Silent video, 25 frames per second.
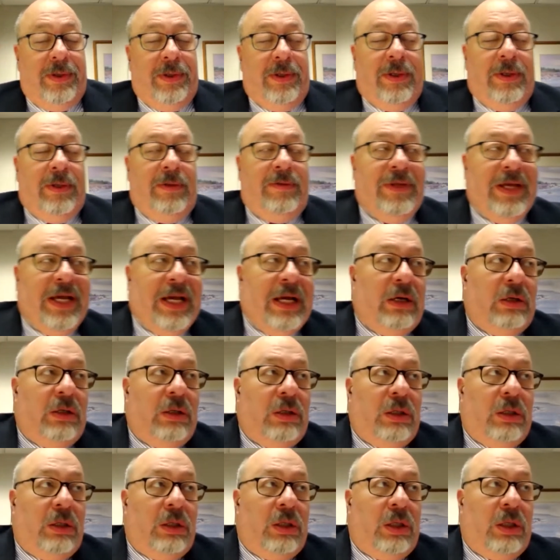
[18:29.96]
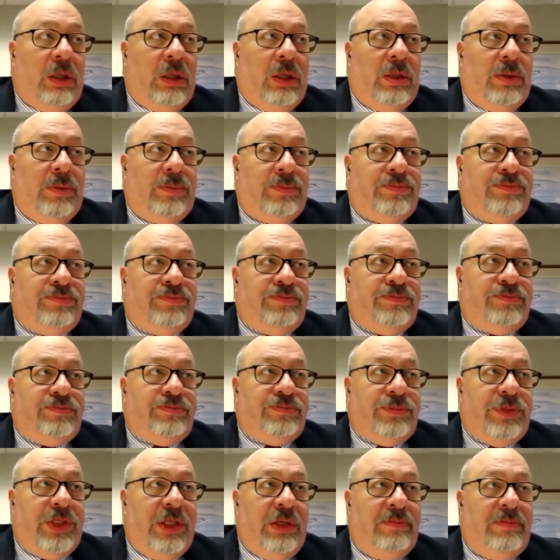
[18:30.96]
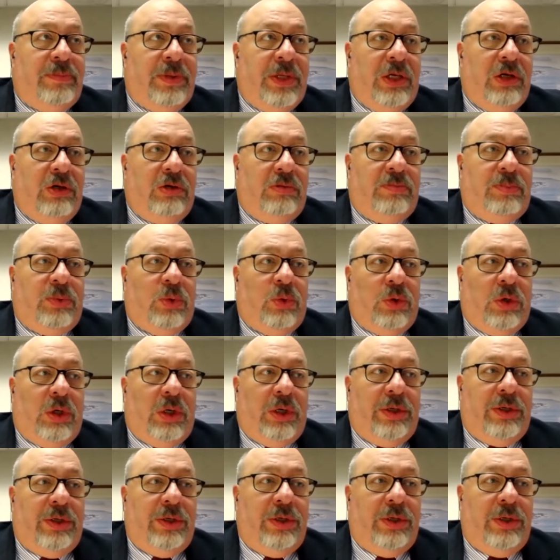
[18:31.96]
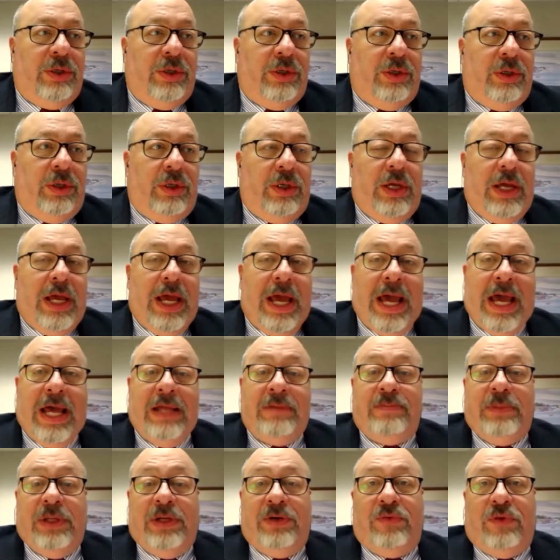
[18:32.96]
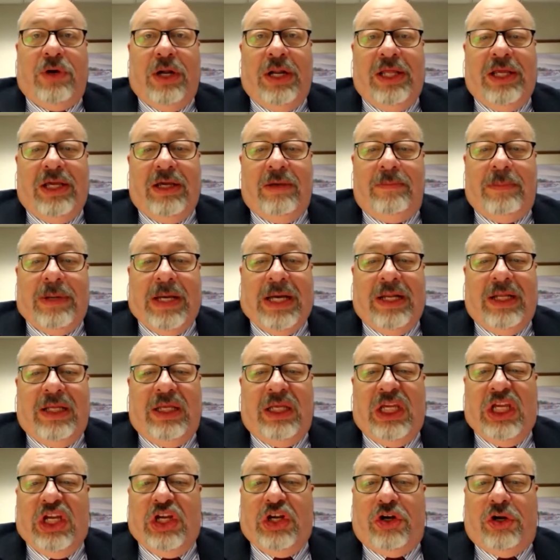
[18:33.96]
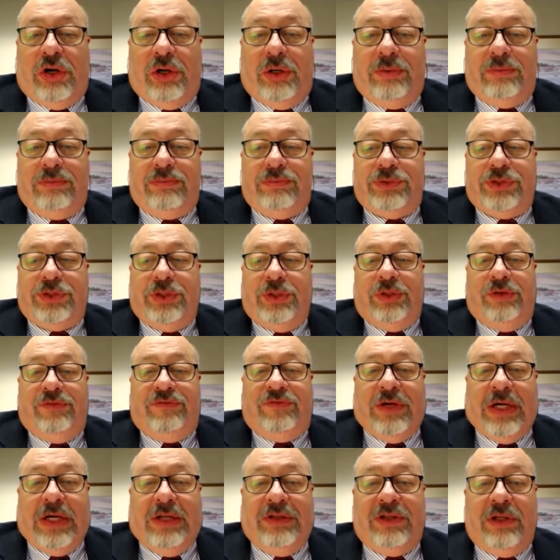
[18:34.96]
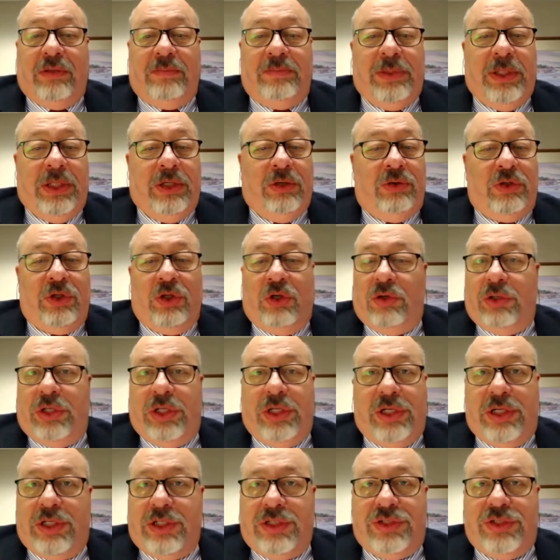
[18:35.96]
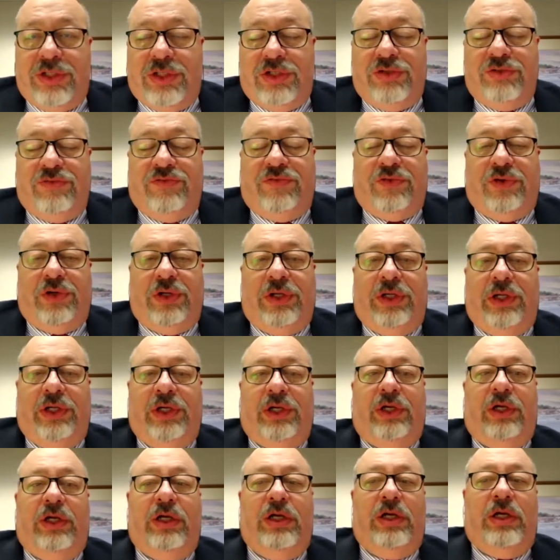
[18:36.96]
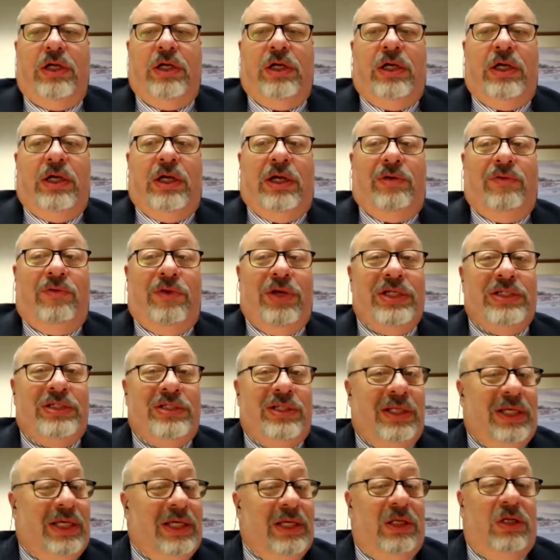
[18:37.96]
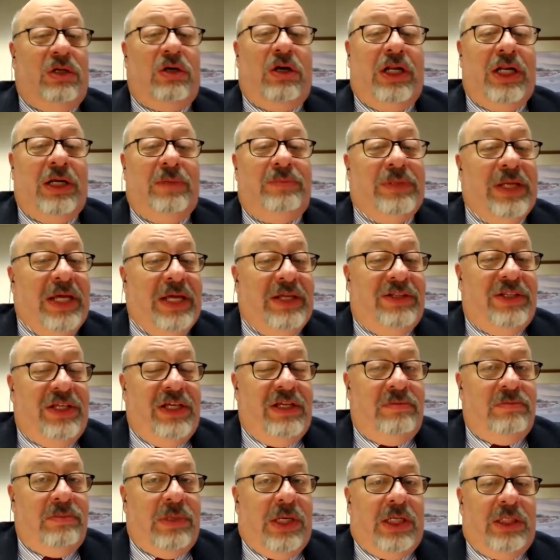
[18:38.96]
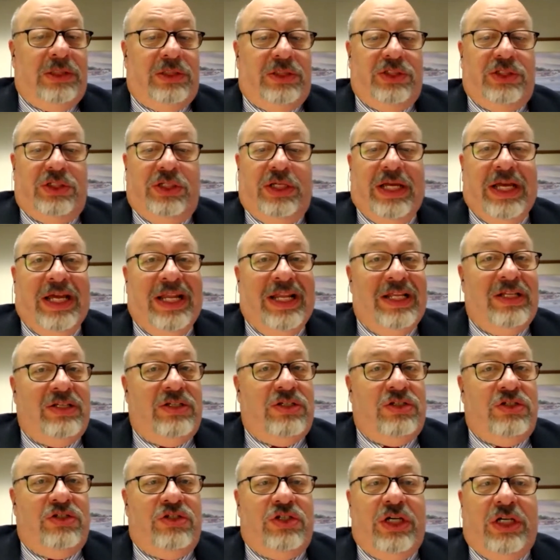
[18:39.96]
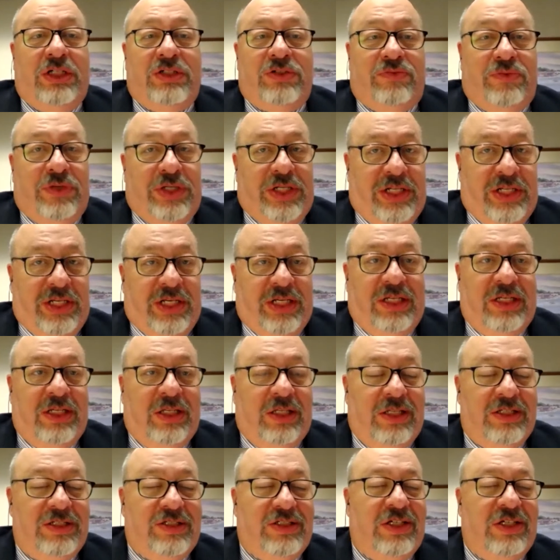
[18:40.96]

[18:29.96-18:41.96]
Now, the appeal board had been running about a year. So you file the appeal, you don't get a decision for a year. Recently, it had gone up to 18 months, and it's just ridiculous.